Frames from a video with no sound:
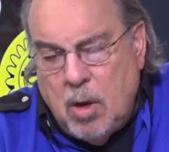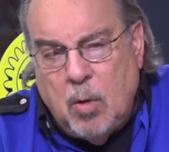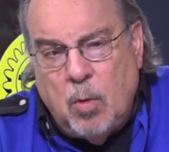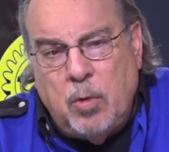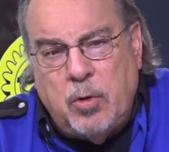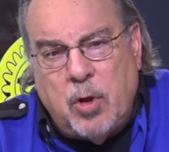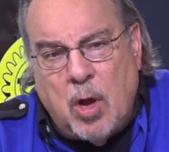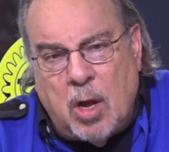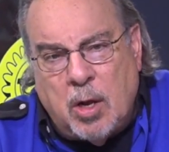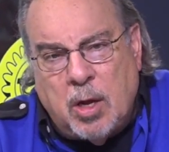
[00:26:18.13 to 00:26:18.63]

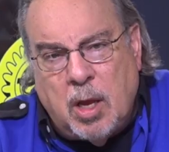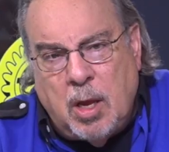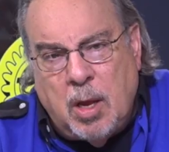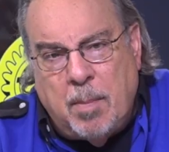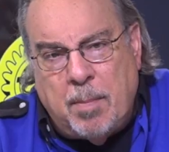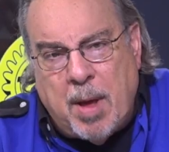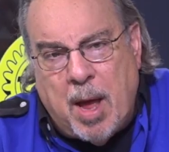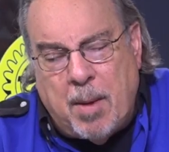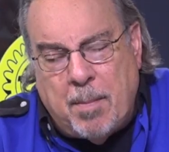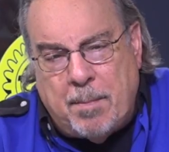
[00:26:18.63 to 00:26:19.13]
we're talking
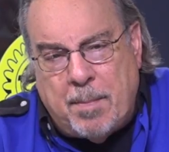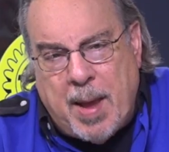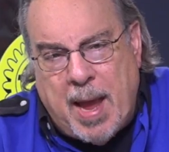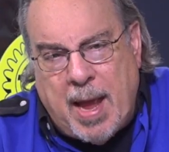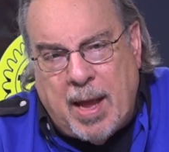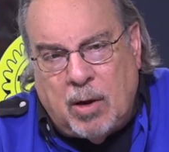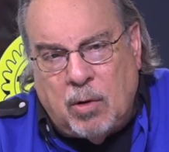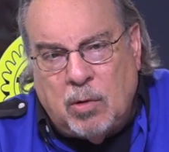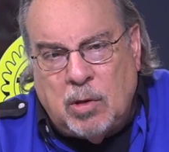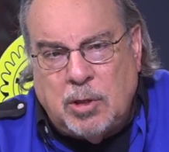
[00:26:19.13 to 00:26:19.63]
about
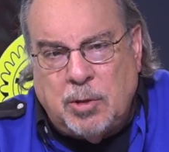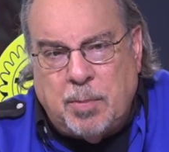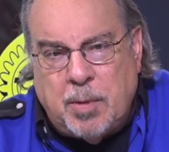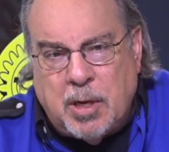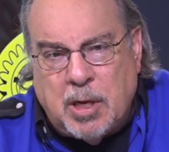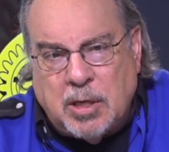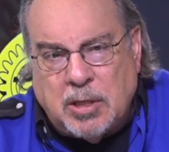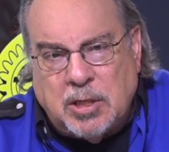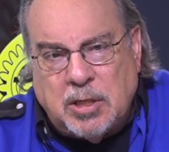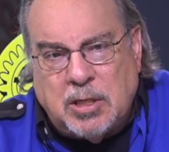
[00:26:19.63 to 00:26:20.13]
batteries
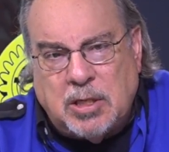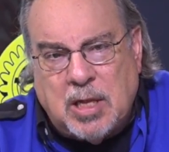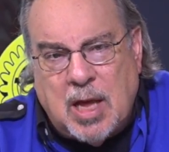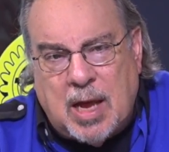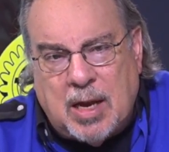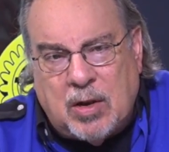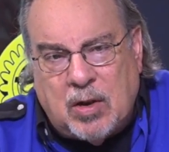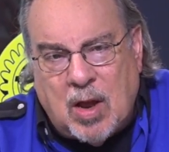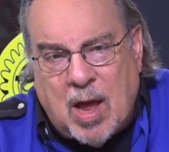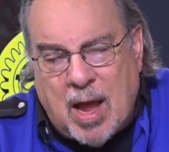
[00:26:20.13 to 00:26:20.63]
because it's
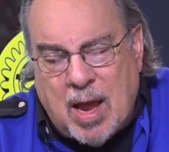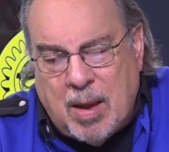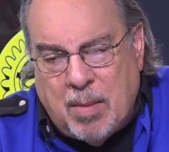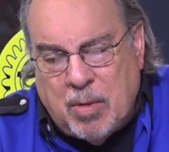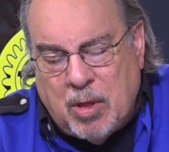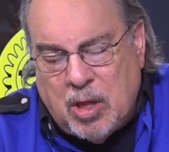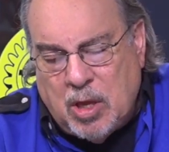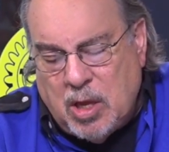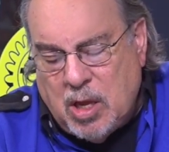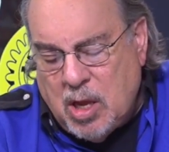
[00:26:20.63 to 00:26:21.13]
that time
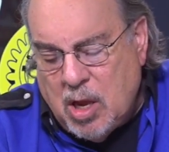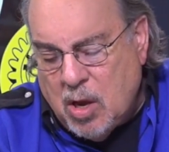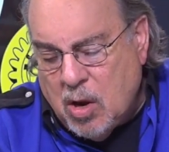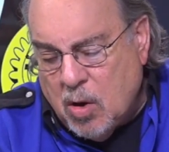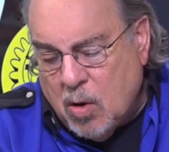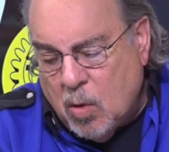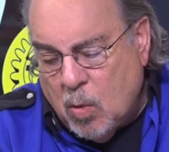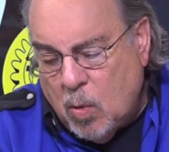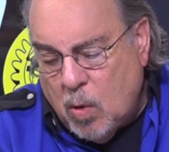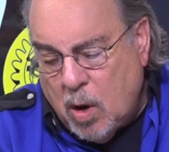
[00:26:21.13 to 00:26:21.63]
of the
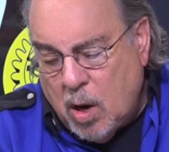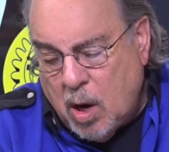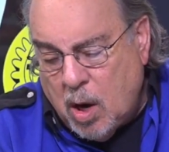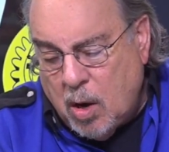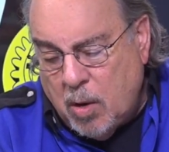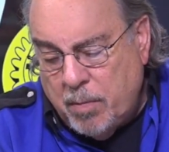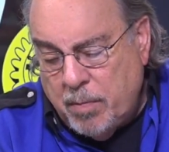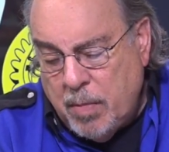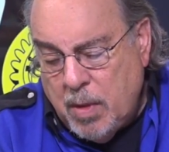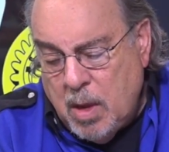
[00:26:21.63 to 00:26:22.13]
year
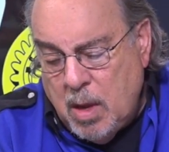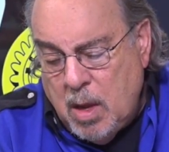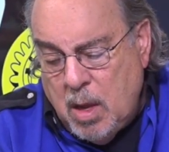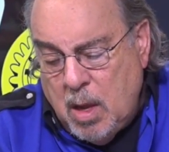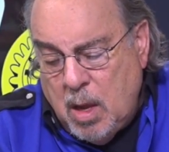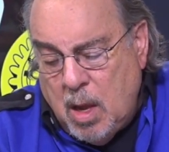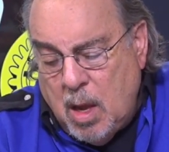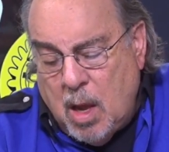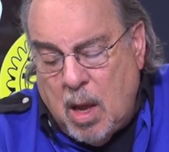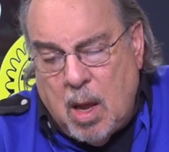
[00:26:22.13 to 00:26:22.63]
where,
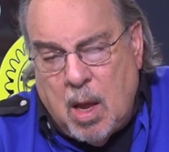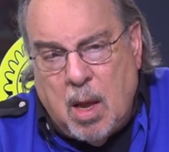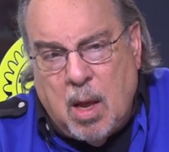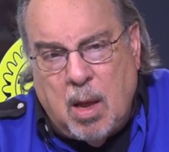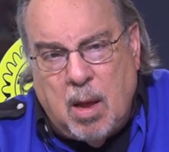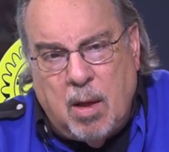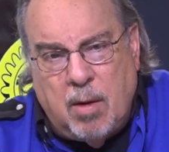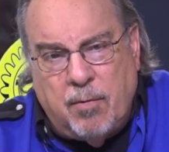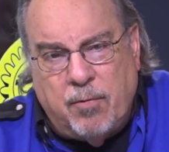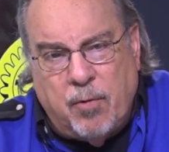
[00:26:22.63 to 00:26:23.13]

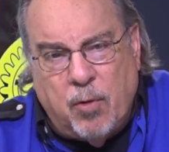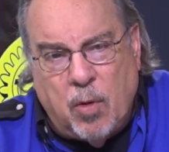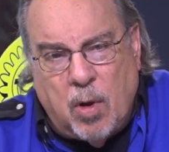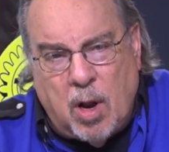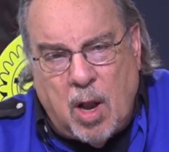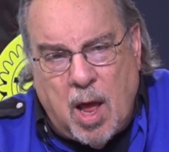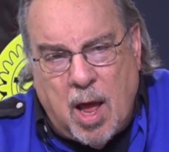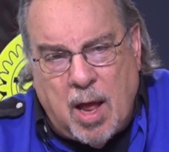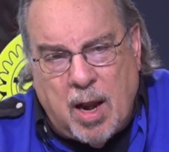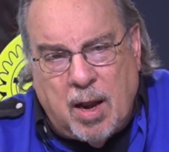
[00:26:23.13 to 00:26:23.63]
for a
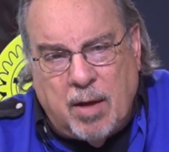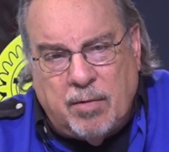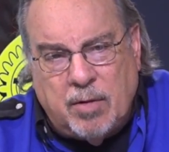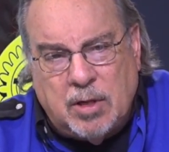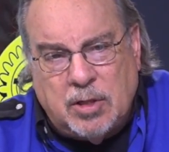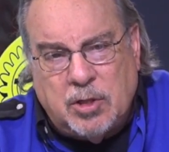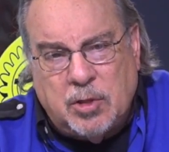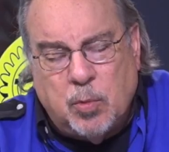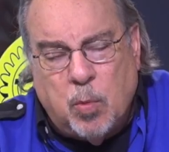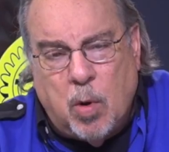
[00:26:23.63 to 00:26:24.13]
lot of
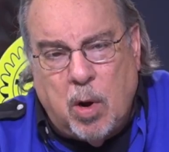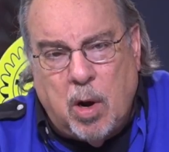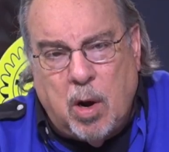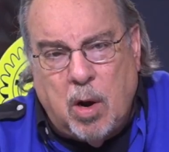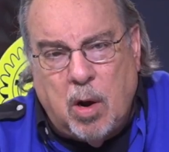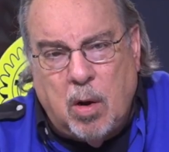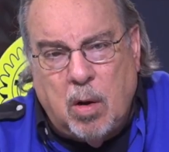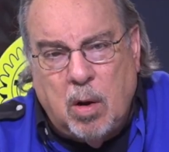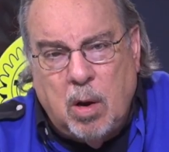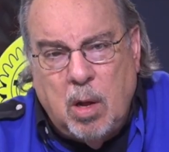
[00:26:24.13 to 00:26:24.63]
us,
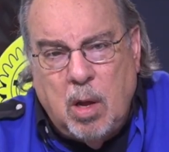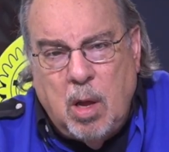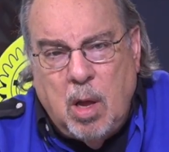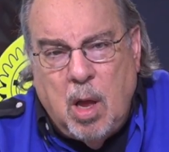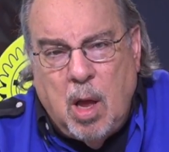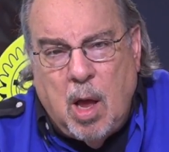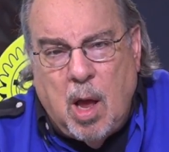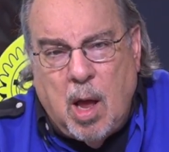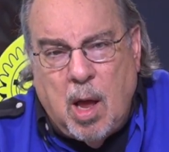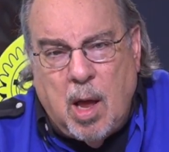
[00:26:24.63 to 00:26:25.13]
where
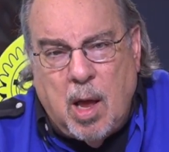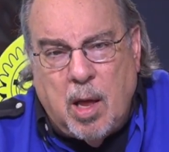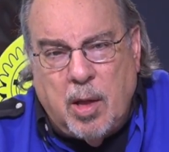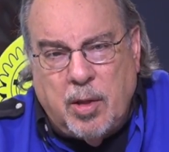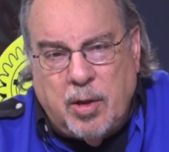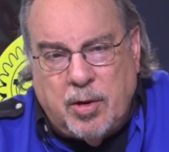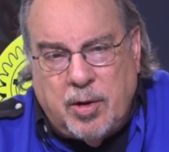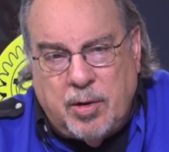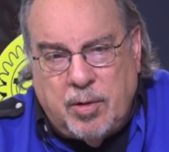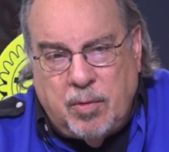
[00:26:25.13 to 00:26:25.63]

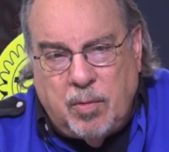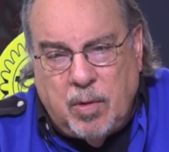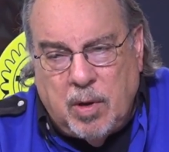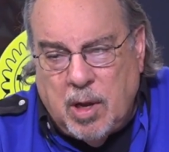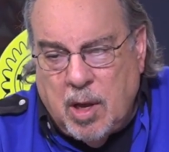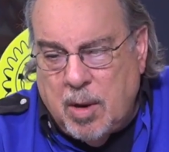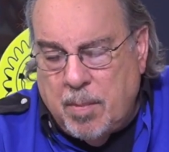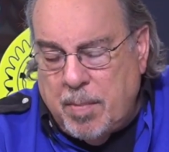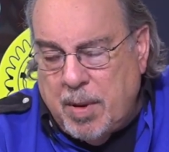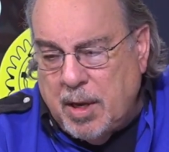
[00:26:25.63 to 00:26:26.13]
we
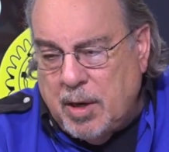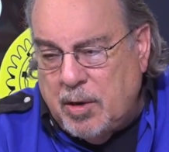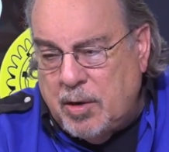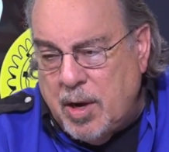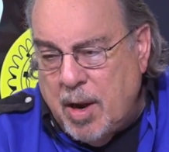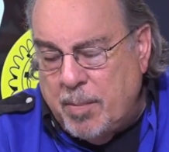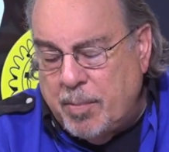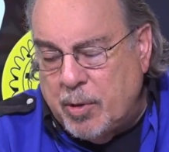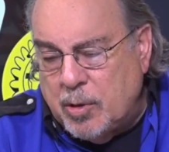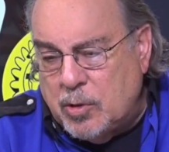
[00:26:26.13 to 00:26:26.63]
get a big
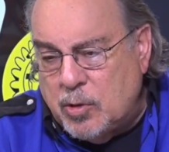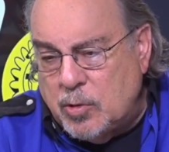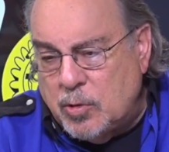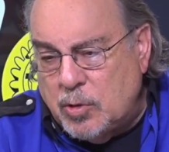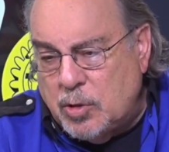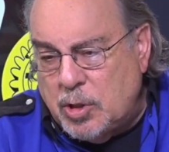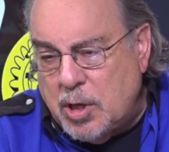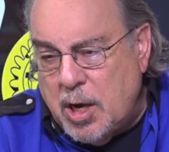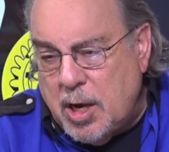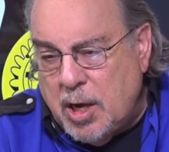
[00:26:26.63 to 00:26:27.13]
temperature
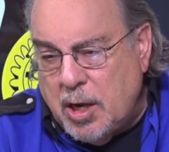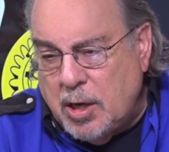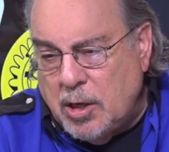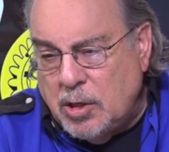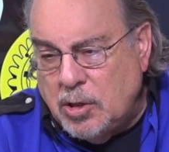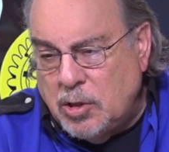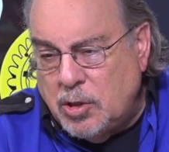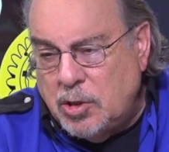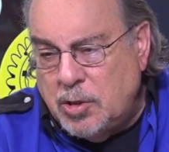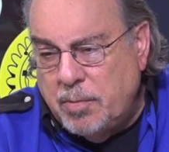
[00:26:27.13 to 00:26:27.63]

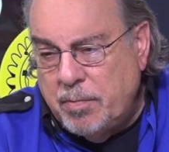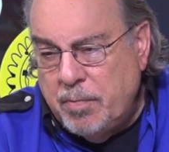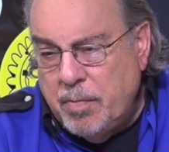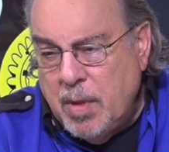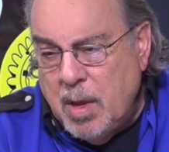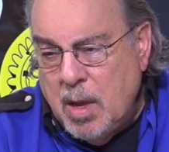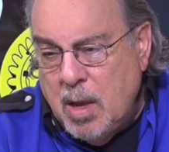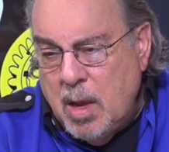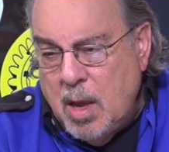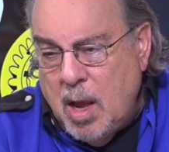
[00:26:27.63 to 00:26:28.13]
change
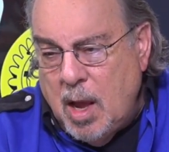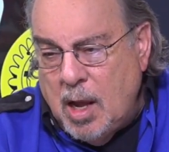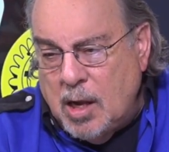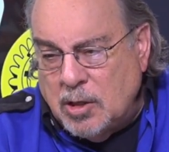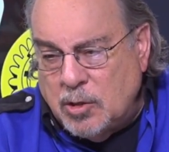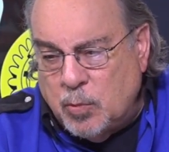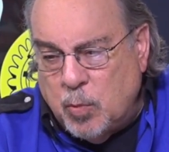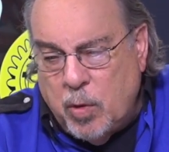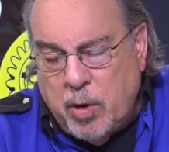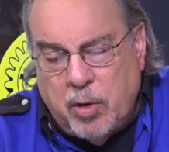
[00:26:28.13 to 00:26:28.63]

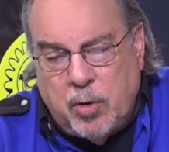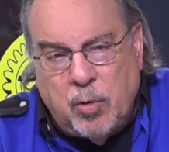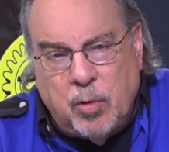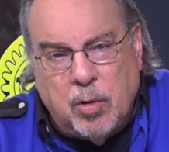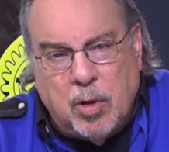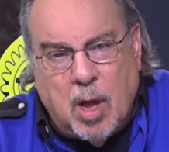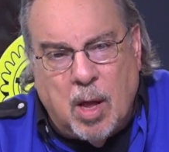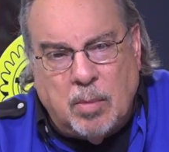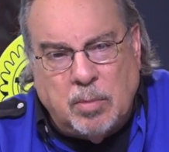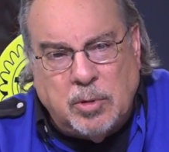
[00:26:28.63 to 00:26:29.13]
as winter
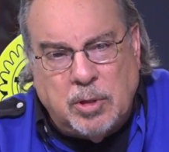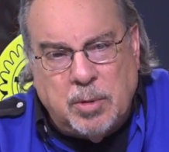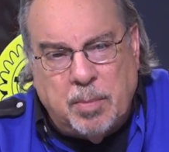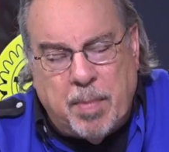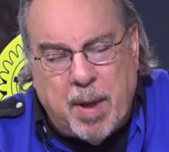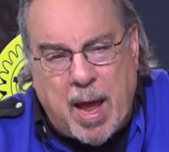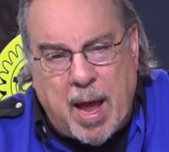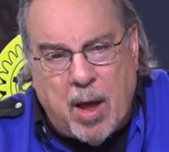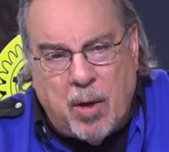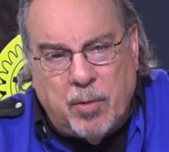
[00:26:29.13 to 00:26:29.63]
comes
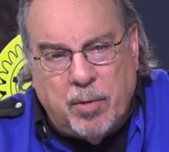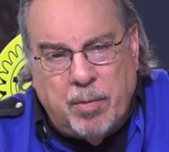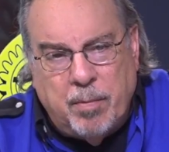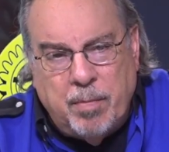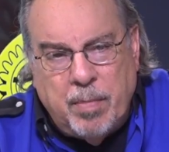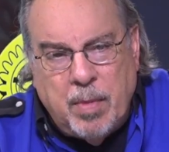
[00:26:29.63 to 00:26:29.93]
about.